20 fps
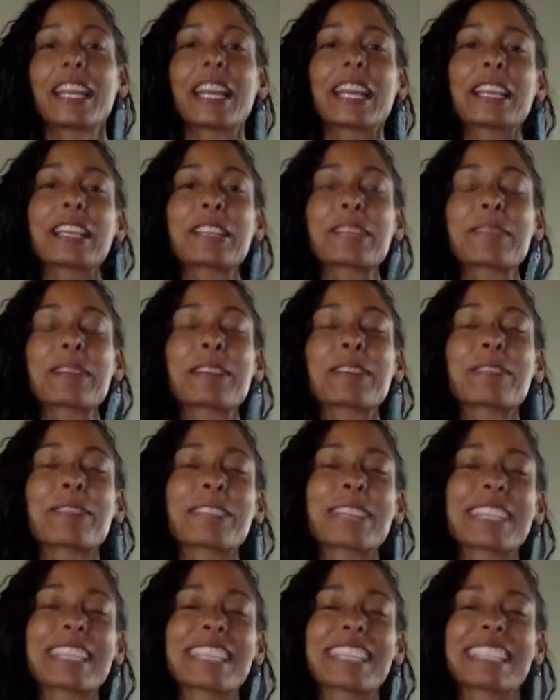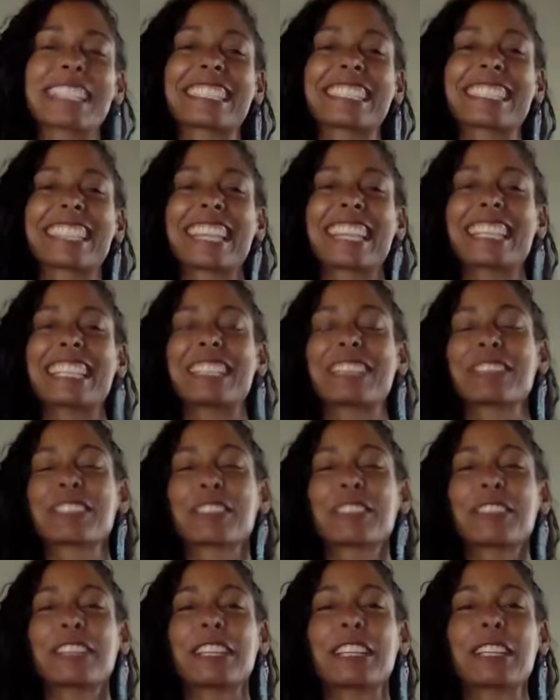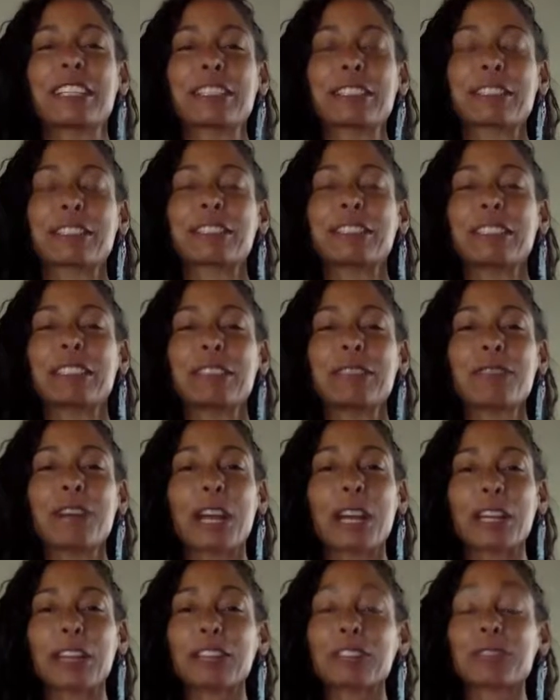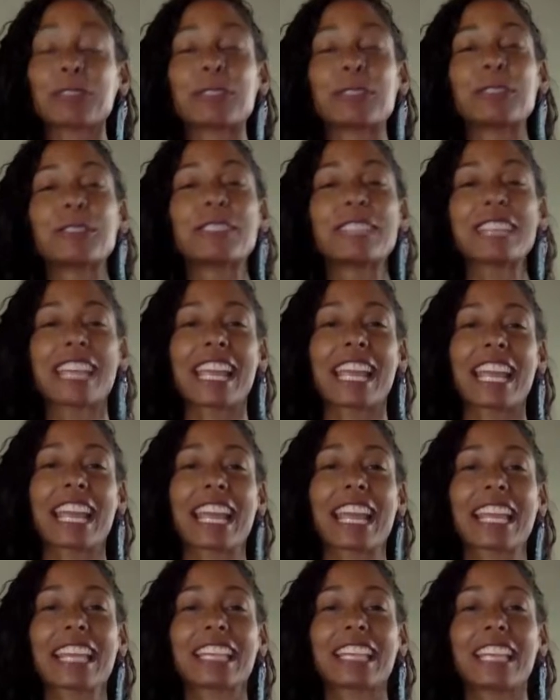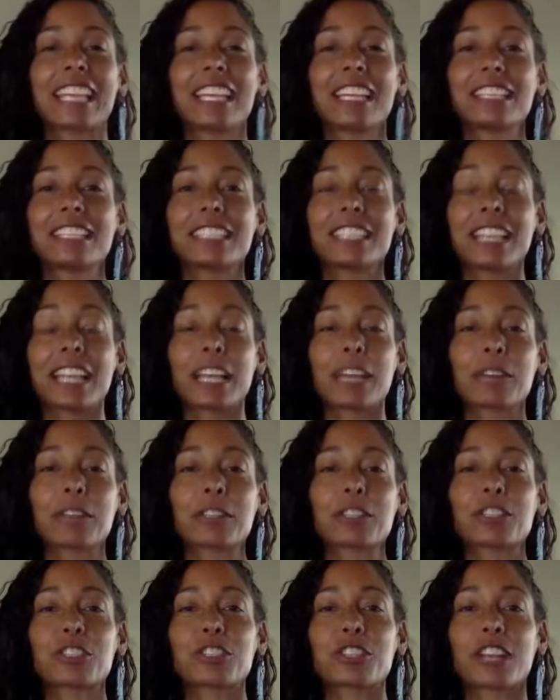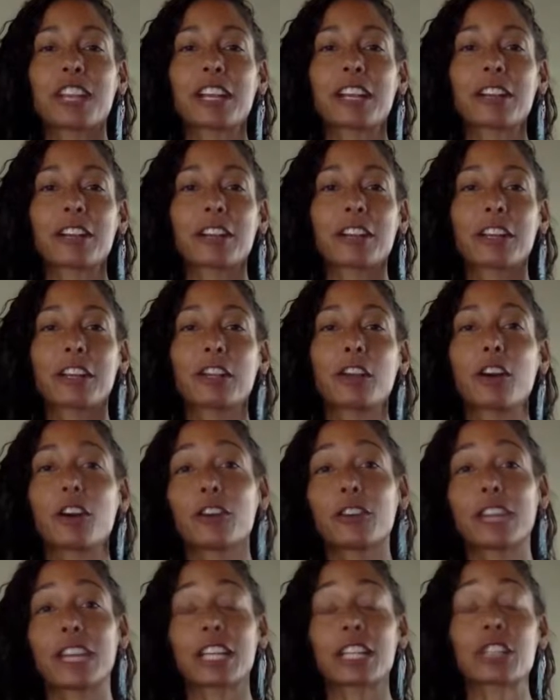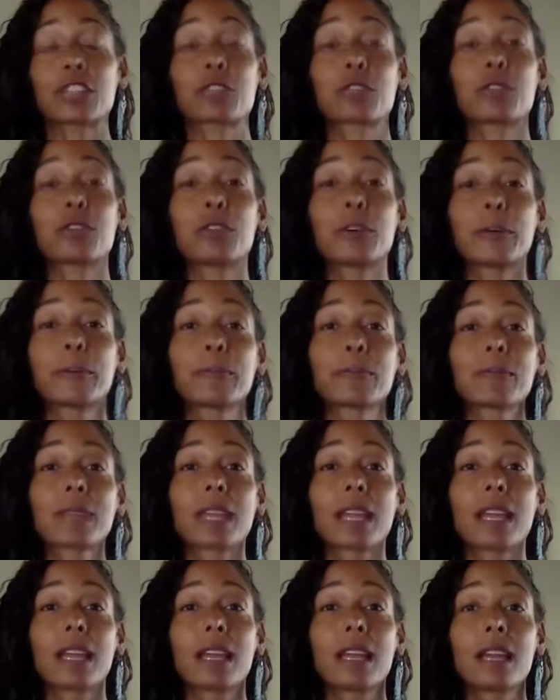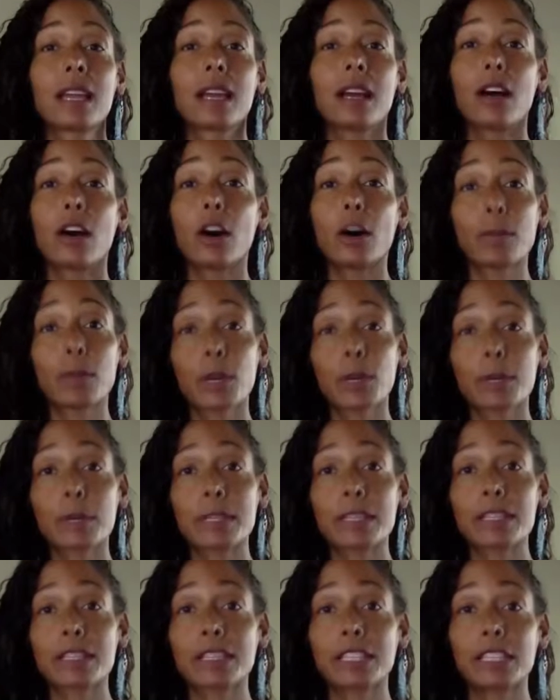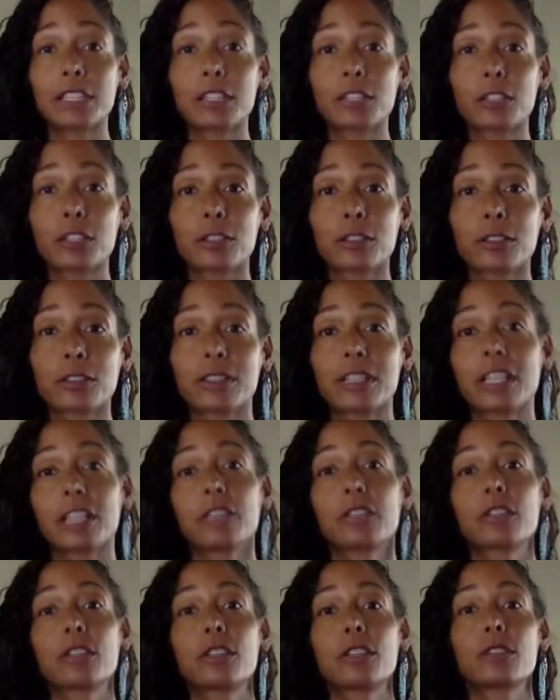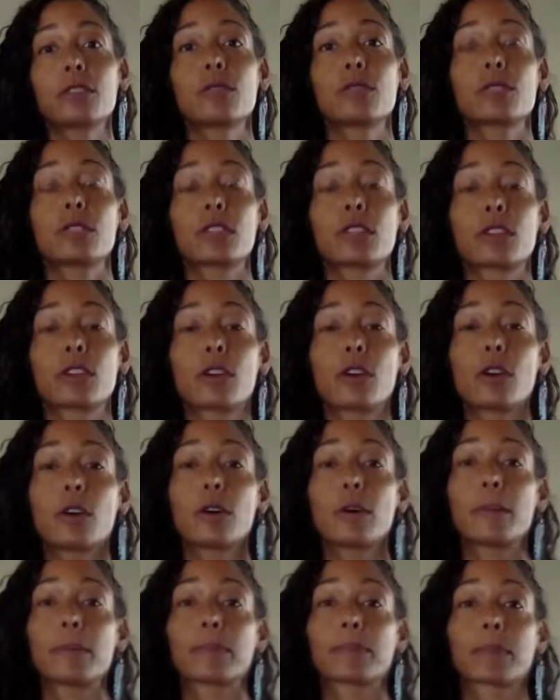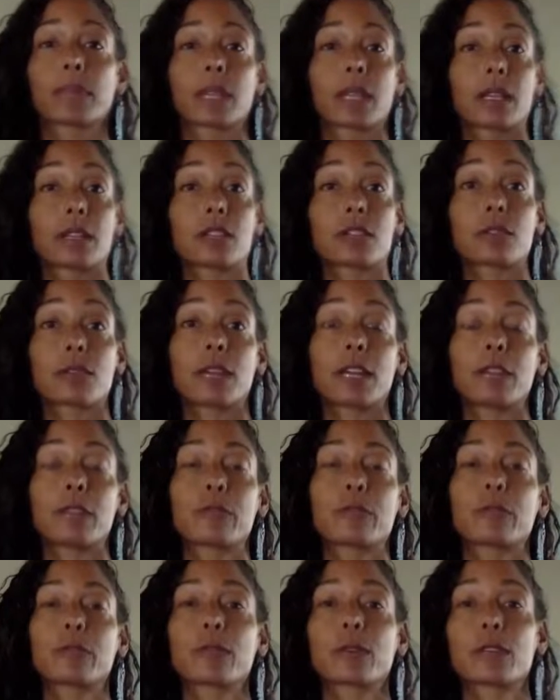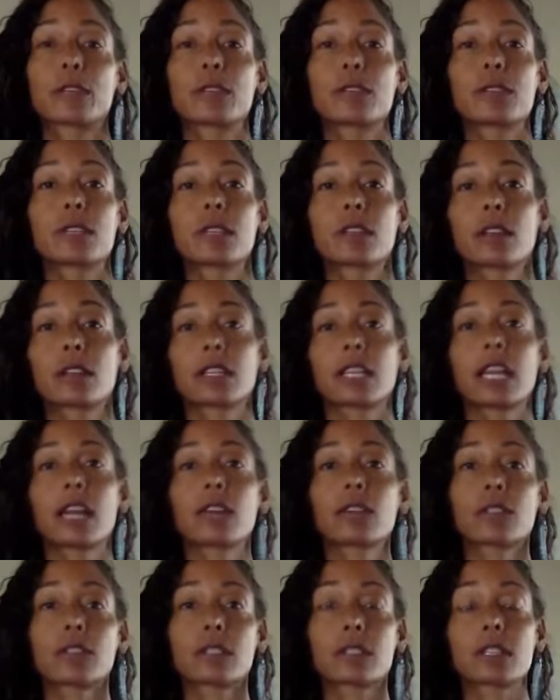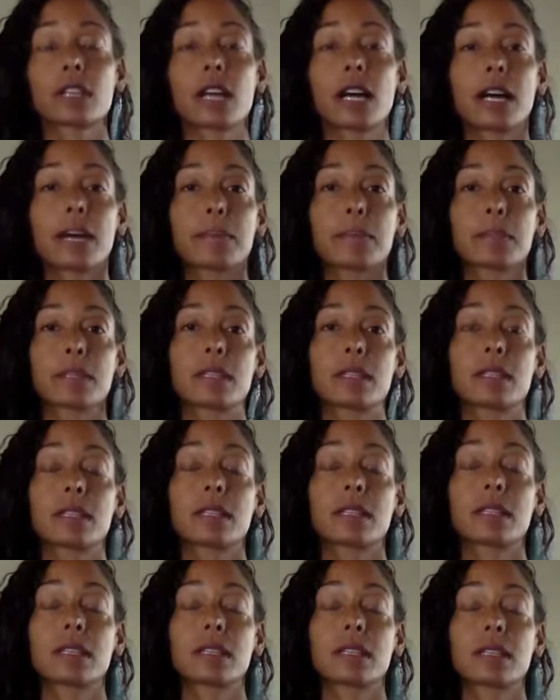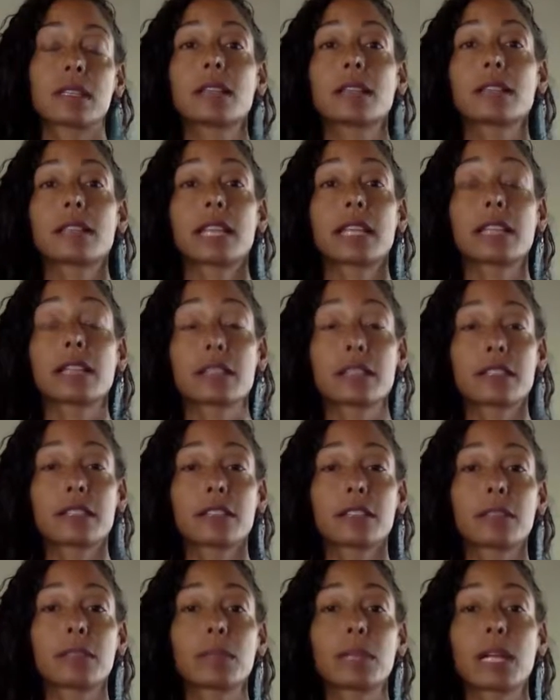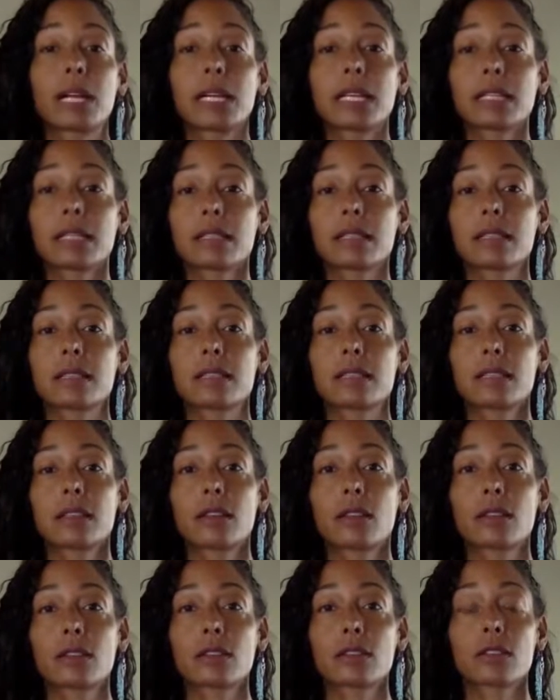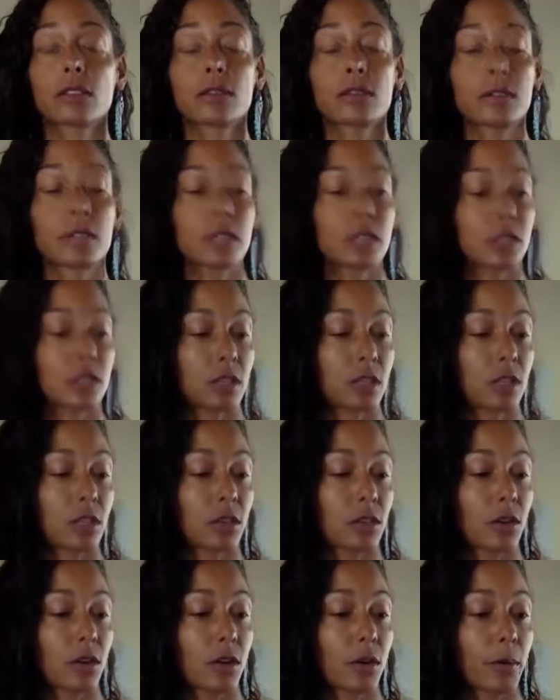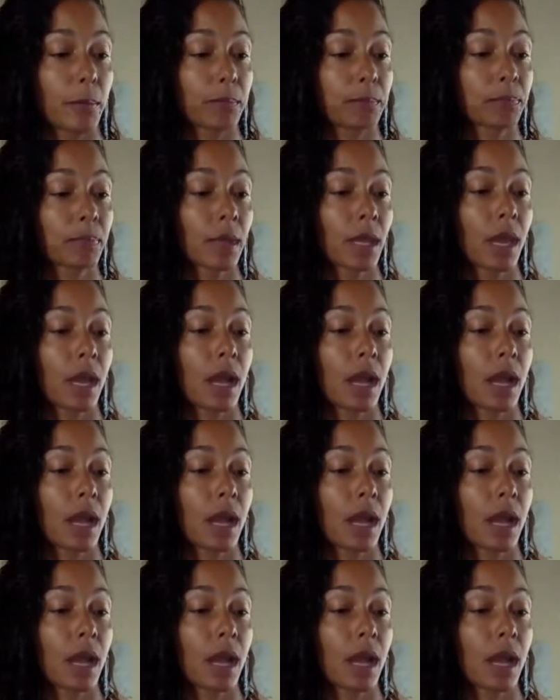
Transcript: Hey there my friends, it is Sandy Root here, the Wild Root, and today I want to share an all-natural, all-purpose cleaner that you can use in your home. It's great for using on countertops and stainless steel appliances and other surfaces in your home.